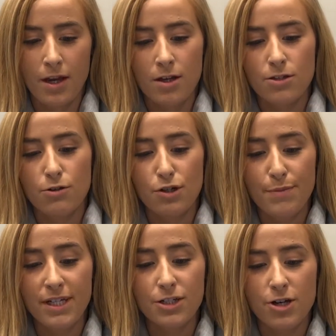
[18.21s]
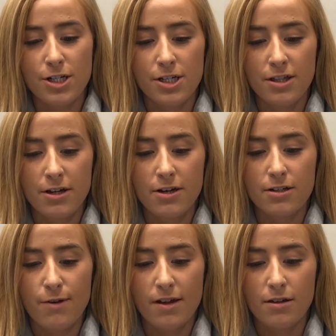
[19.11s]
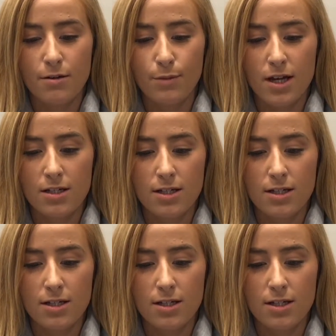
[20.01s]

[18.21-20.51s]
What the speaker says: Social penetration theory is rather complex